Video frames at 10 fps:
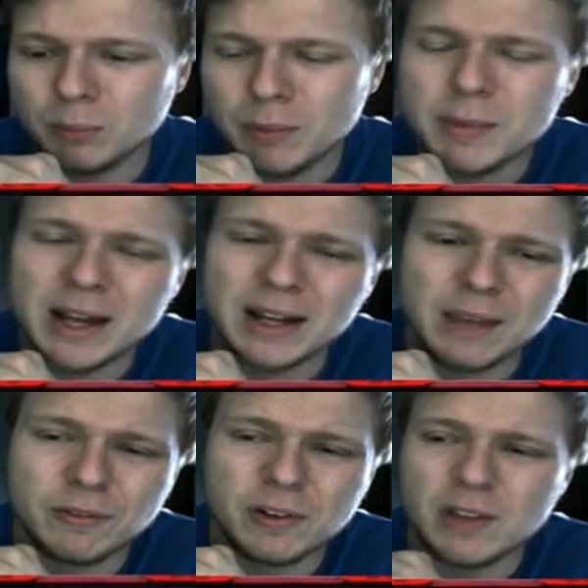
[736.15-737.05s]
Maybe not
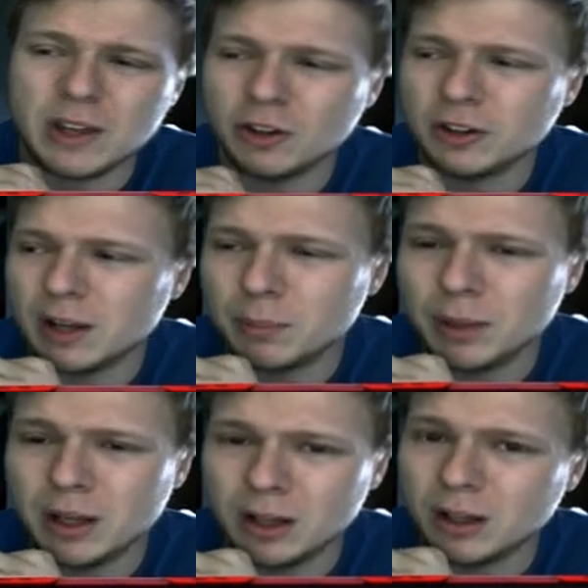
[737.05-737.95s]
every Vaynar deck,
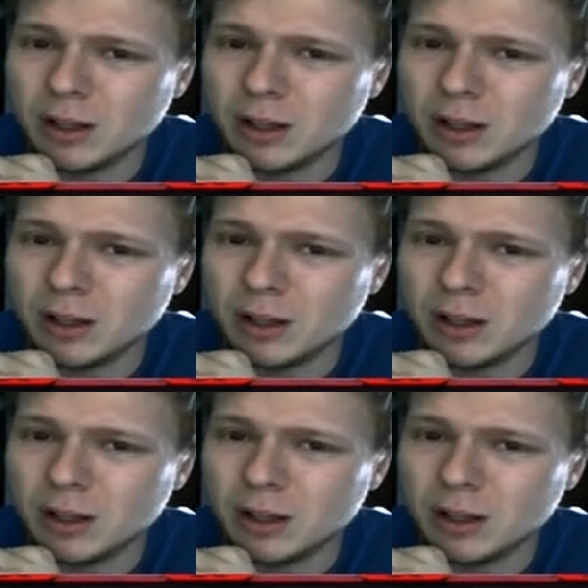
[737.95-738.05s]
but